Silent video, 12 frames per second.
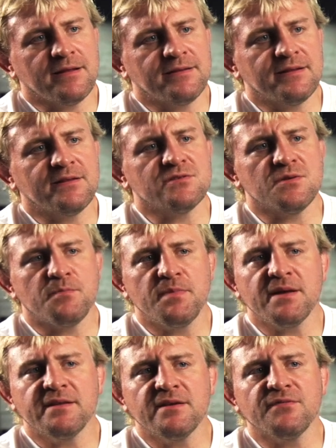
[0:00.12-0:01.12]
think there's a
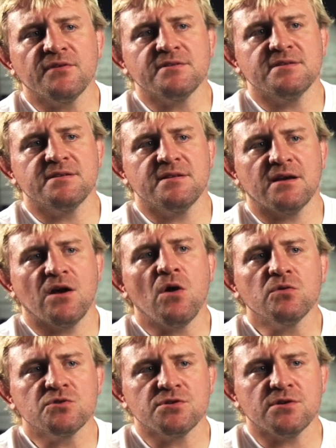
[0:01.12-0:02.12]
big difference in the
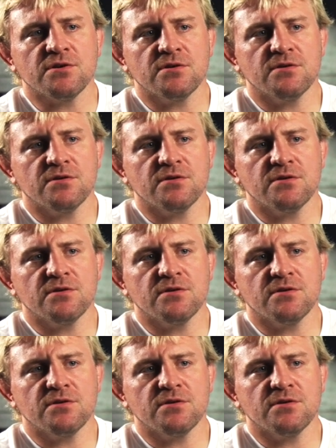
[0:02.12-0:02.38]
culture